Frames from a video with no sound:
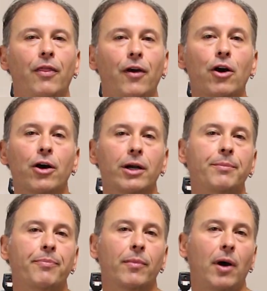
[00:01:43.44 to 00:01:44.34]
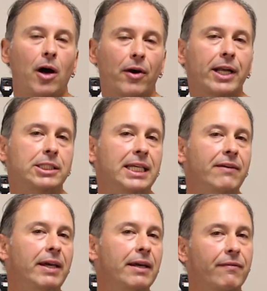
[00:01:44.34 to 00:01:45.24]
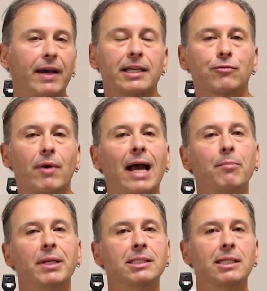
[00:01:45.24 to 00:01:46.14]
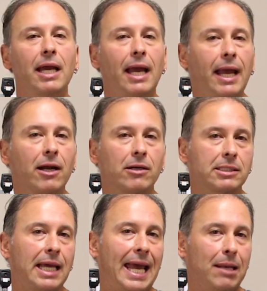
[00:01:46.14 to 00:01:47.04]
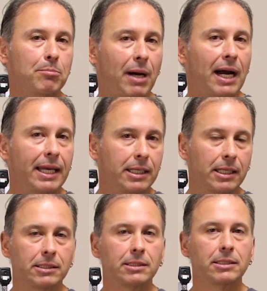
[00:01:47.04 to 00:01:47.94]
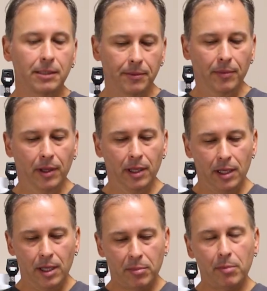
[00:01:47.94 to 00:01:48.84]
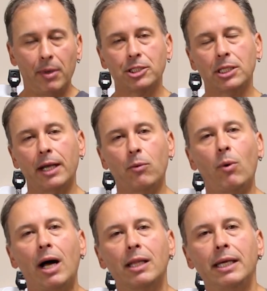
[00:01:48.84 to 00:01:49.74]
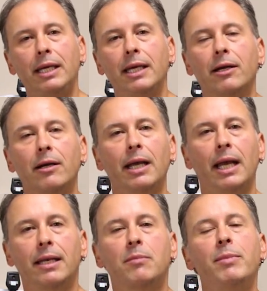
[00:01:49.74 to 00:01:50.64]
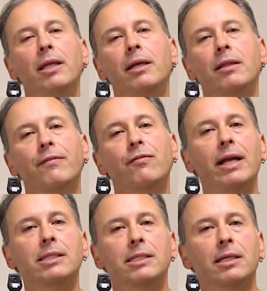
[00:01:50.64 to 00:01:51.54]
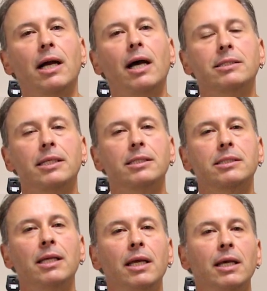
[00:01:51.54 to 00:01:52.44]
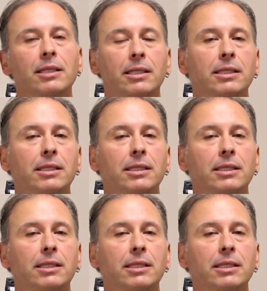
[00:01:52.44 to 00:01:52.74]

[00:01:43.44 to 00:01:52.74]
Third, RHDV affects rabbits, hares, and pikas. But much like Wally here and his millions of friends and cousins, the